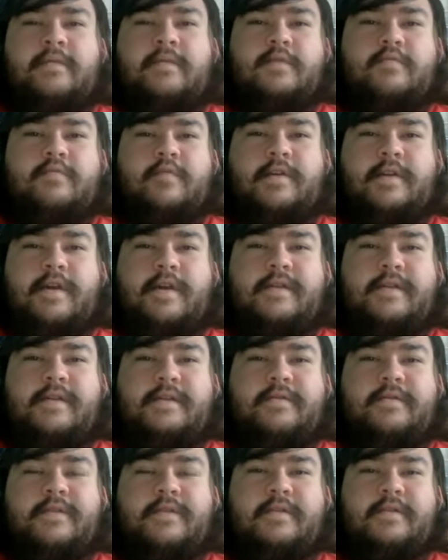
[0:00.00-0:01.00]
looks pretty nice
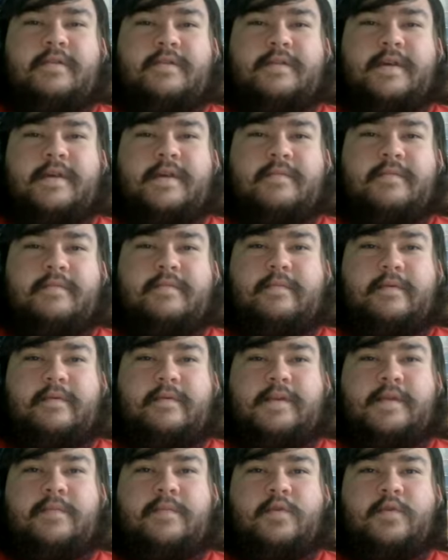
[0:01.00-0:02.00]
too. It looks like
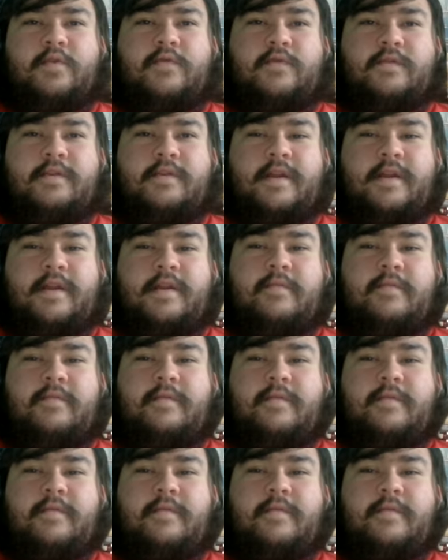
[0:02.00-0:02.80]
it's a beautiful stadium.